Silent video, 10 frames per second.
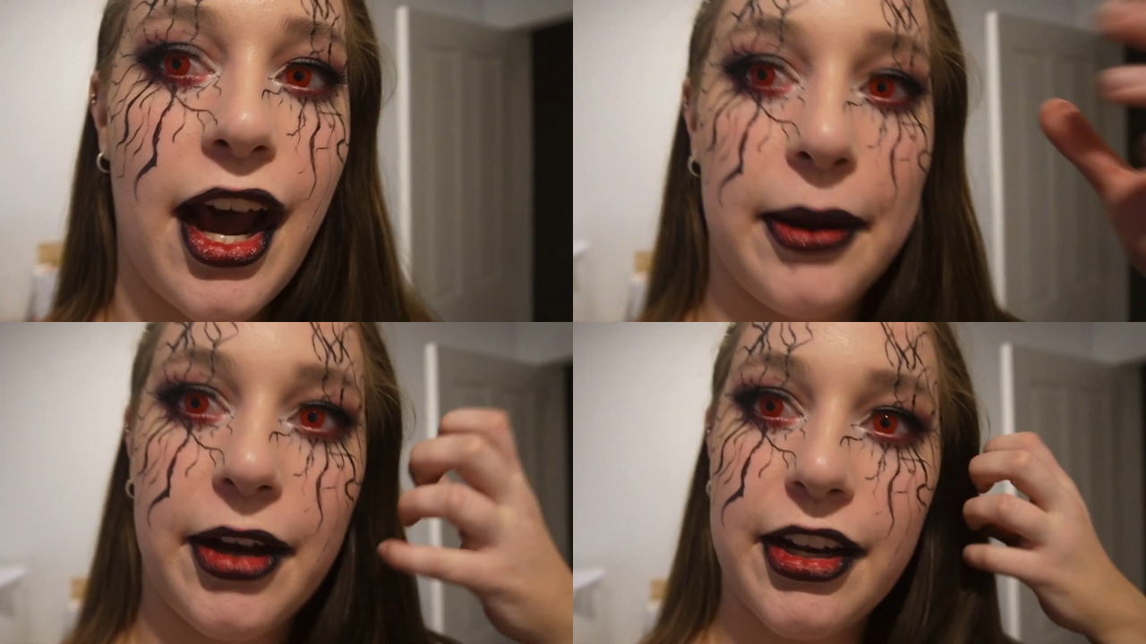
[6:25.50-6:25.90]

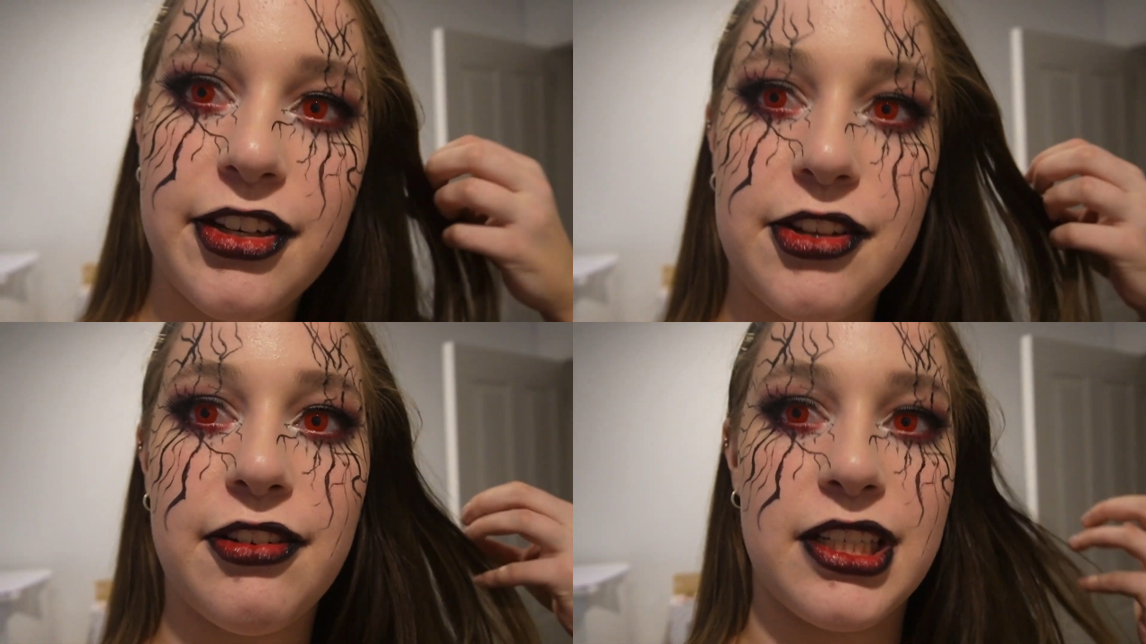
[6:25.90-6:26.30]
I'm gonna
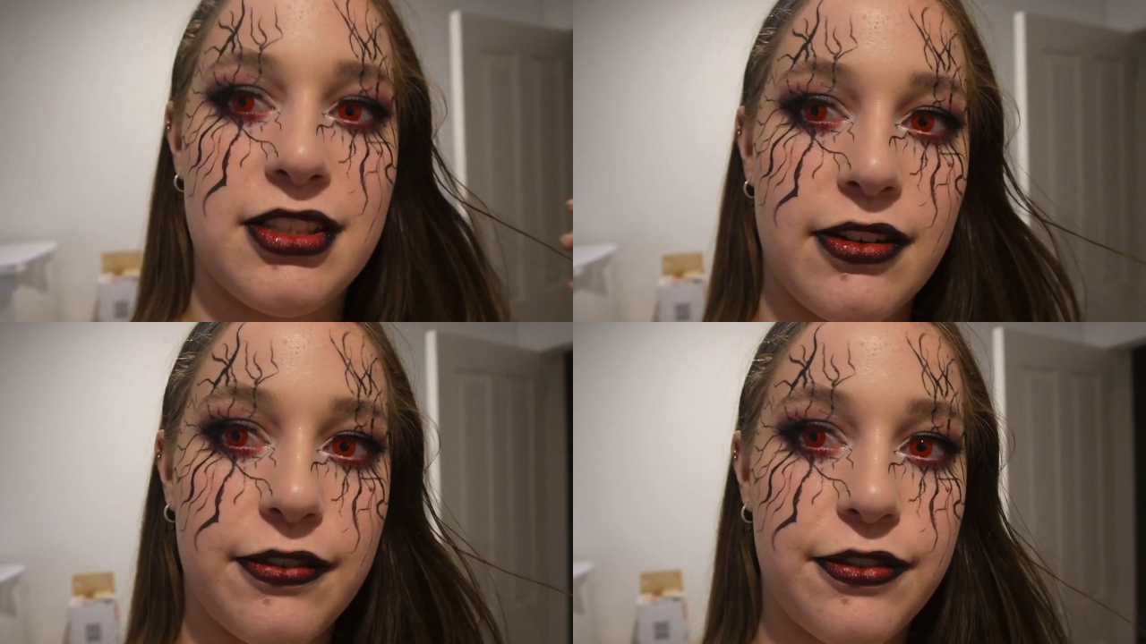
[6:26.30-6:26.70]
do the
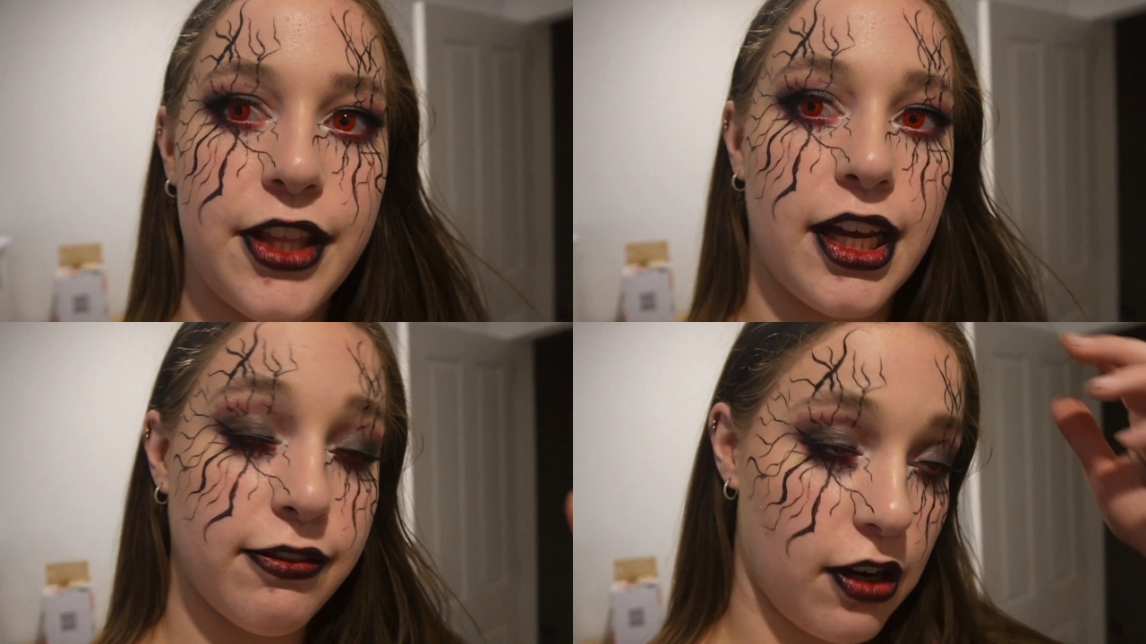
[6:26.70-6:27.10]
rest of
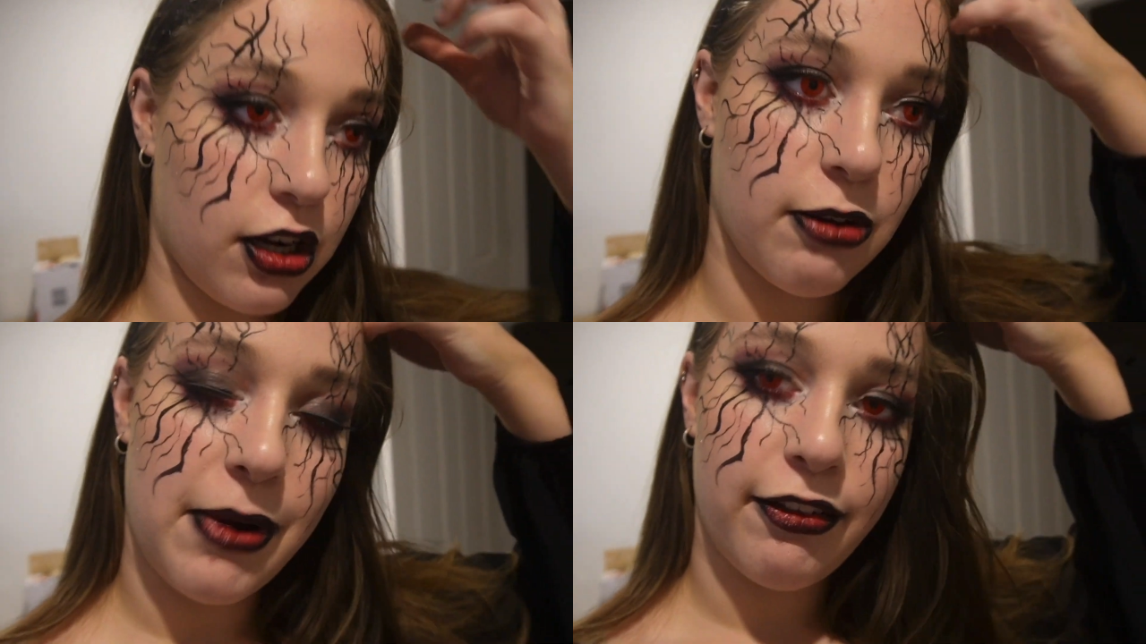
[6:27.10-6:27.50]
the
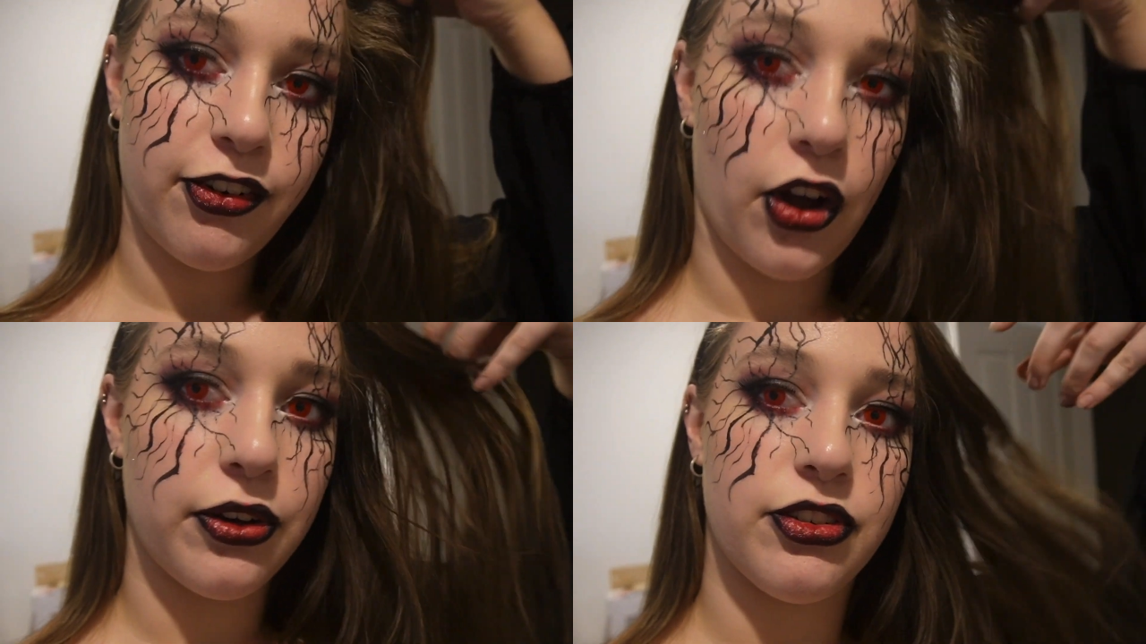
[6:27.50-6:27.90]
vlog on my
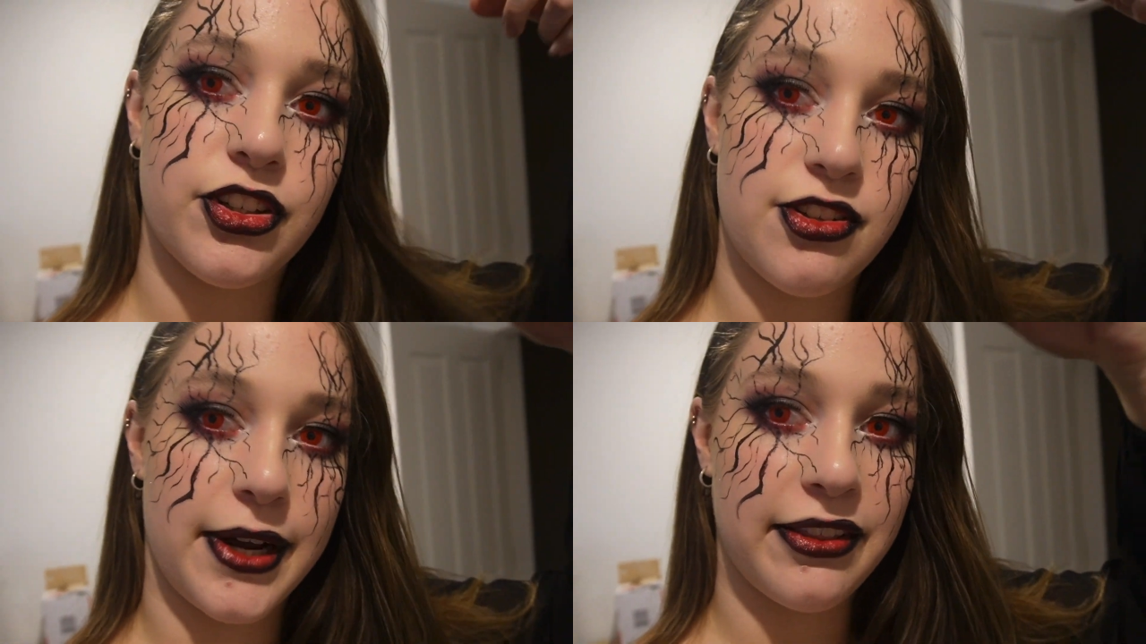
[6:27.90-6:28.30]
phone
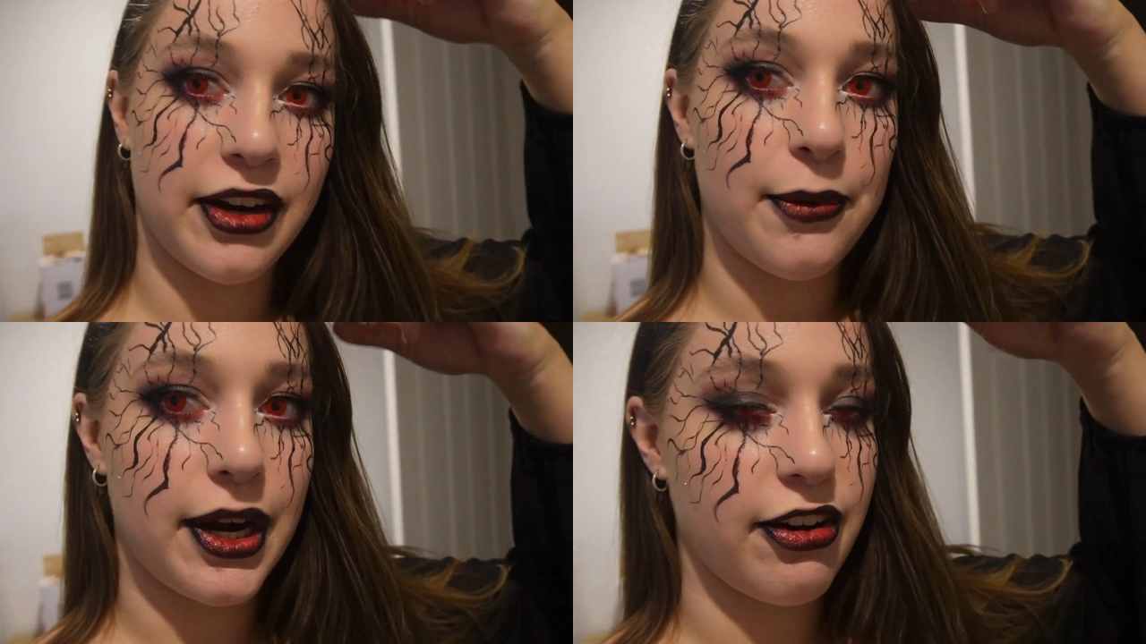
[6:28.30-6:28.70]
just throughout the night when I